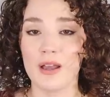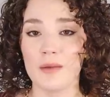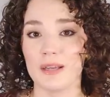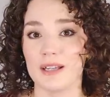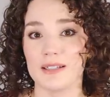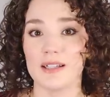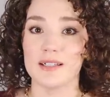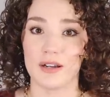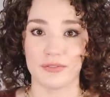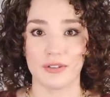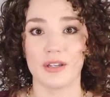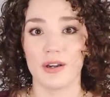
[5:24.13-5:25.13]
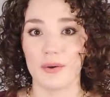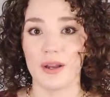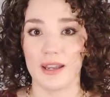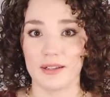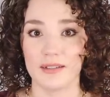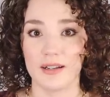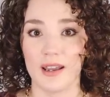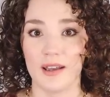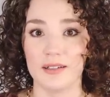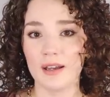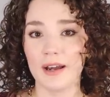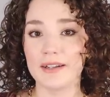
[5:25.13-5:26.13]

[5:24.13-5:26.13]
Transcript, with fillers: because they definitely go hand in hand.